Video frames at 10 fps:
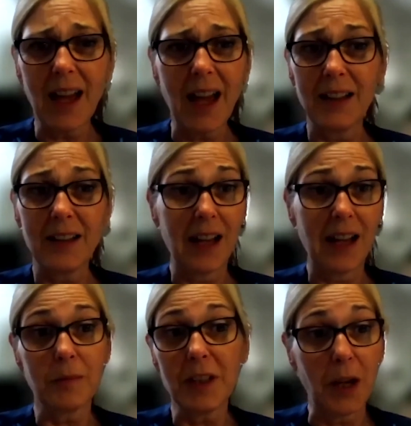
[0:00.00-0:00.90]
And
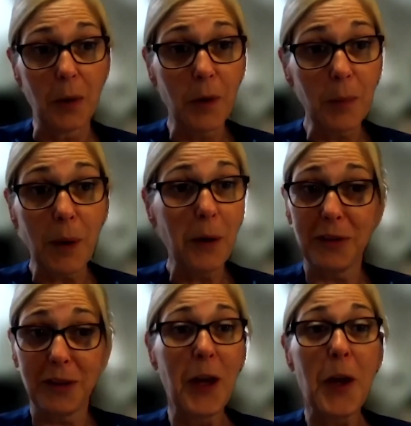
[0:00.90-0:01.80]
we're
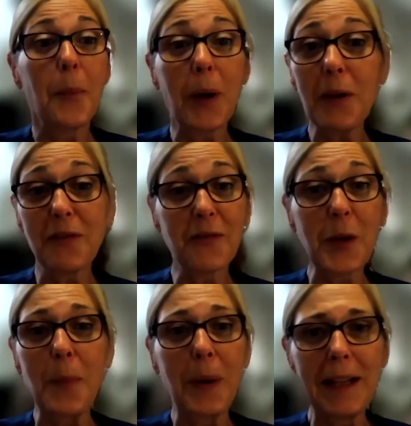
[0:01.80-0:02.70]
both
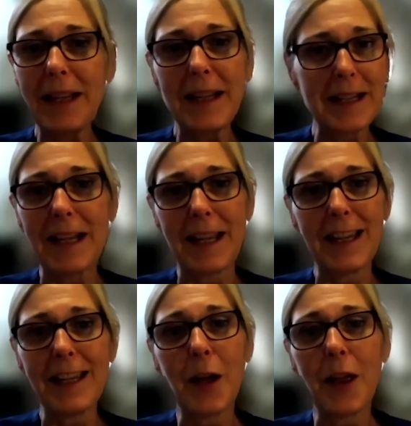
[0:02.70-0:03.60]

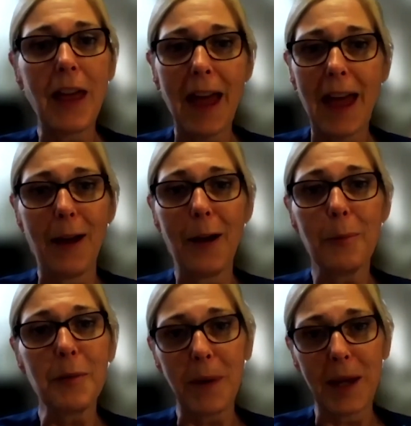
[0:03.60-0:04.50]
completely there
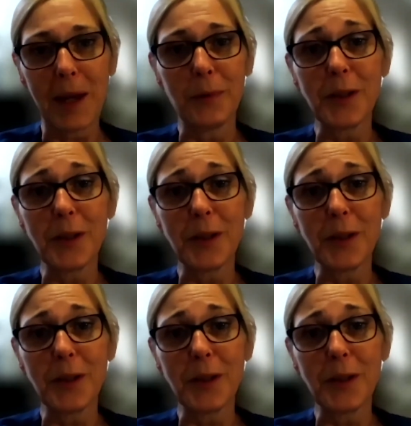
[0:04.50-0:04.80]
with people.